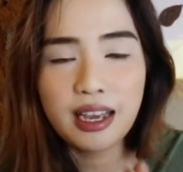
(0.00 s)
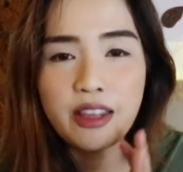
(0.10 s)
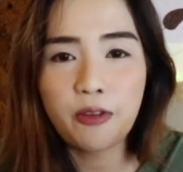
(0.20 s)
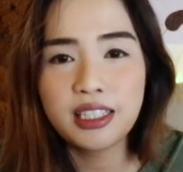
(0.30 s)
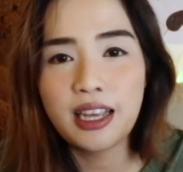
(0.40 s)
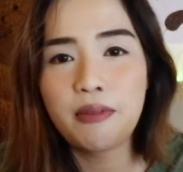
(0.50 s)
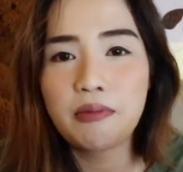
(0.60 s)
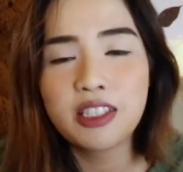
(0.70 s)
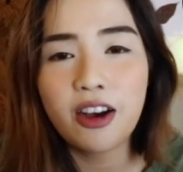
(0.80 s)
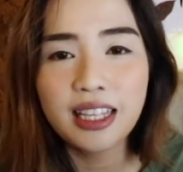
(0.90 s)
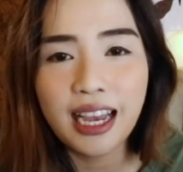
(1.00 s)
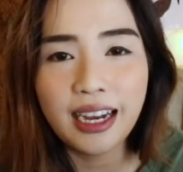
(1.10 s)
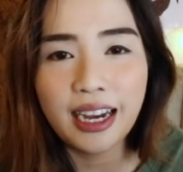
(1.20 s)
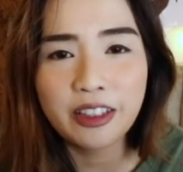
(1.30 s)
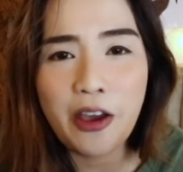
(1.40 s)
The first time I saw that,
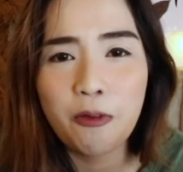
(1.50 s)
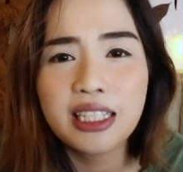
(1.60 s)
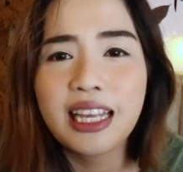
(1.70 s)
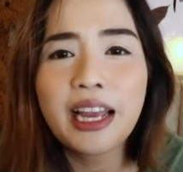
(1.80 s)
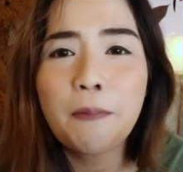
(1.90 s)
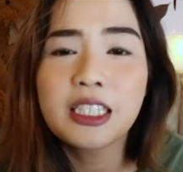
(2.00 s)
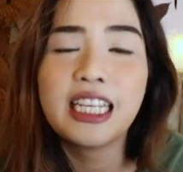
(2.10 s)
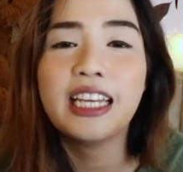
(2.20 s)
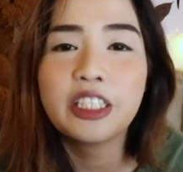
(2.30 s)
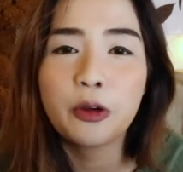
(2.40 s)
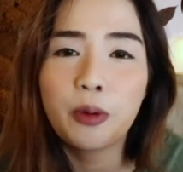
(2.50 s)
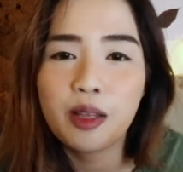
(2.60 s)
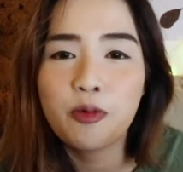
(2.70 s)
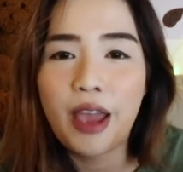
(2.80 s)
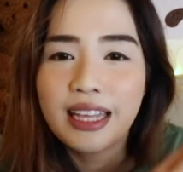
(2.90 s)
I thought it was like a potato with
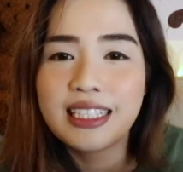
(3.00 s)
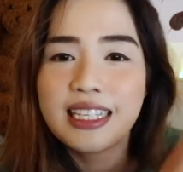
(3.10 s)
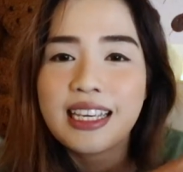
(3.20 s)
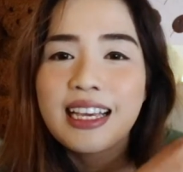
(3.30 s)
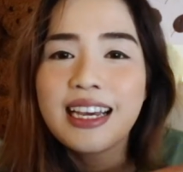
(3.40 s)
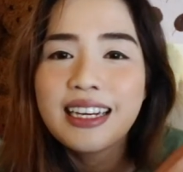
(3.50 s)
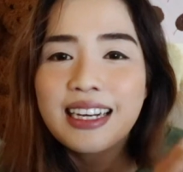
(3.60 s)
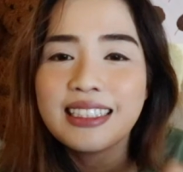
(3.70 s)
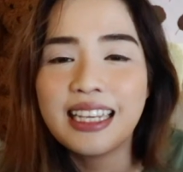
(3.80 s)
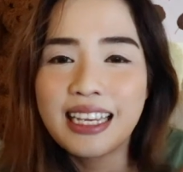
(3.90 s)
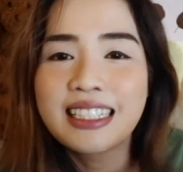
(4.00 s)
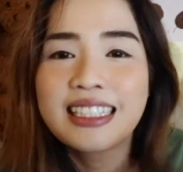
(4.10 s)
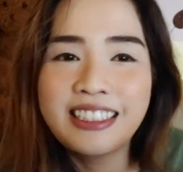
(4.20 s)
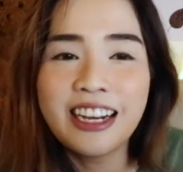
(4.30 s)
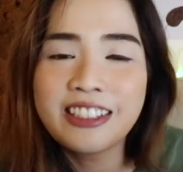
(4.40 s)
fancy cuttings
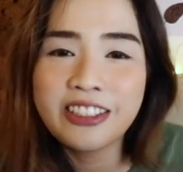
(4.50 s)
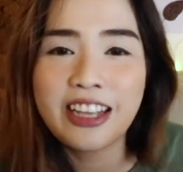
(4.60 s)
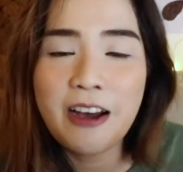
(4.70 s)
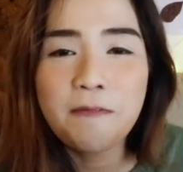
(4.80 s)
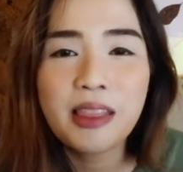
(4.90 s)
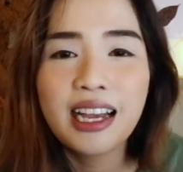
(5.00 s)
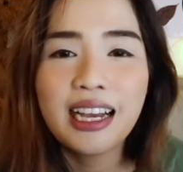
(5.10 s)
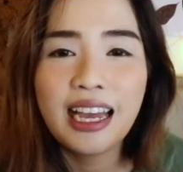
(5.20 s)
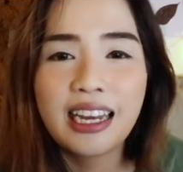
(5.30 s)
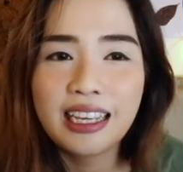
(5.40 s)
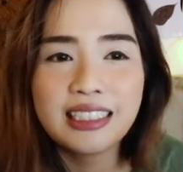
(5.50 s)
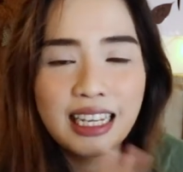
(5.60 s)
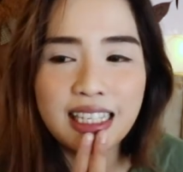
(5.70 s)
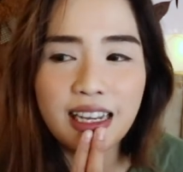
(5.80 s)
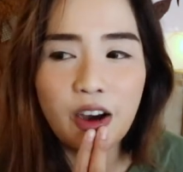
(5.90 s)
done to them. And I
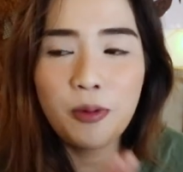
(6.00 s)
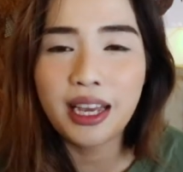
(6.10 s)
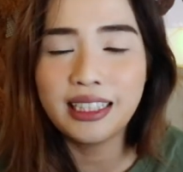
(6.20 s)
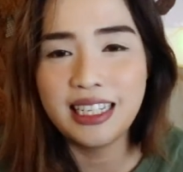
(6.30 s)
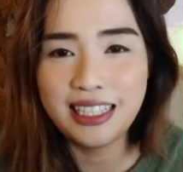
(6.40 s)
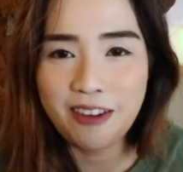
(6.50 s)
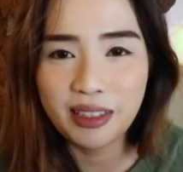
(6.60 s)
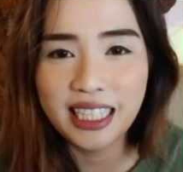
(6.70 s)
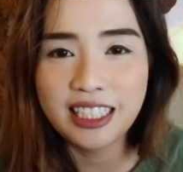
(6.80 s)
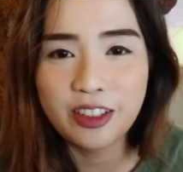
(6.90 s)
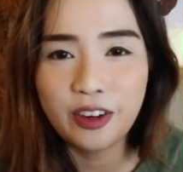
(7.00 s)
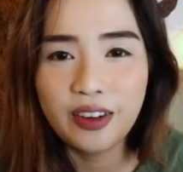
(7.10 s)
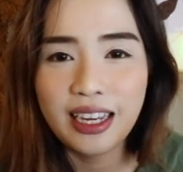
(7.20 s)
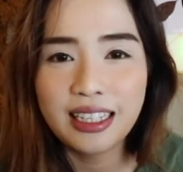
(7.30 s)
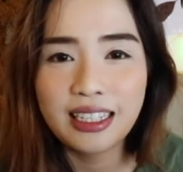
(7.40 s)
tasted it. Oh my god, this is not potato.
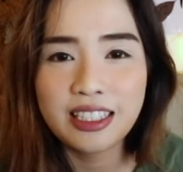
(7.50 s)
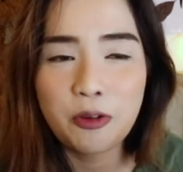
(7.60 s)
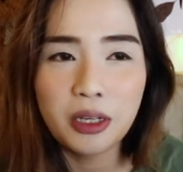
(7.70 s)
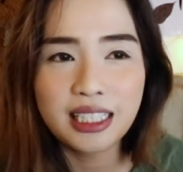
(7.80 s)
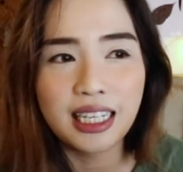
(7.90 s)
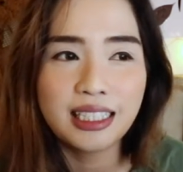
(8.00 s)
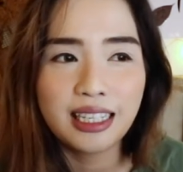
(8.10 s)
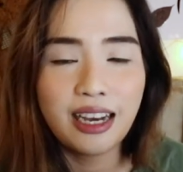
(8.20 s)
And then I said, what's this?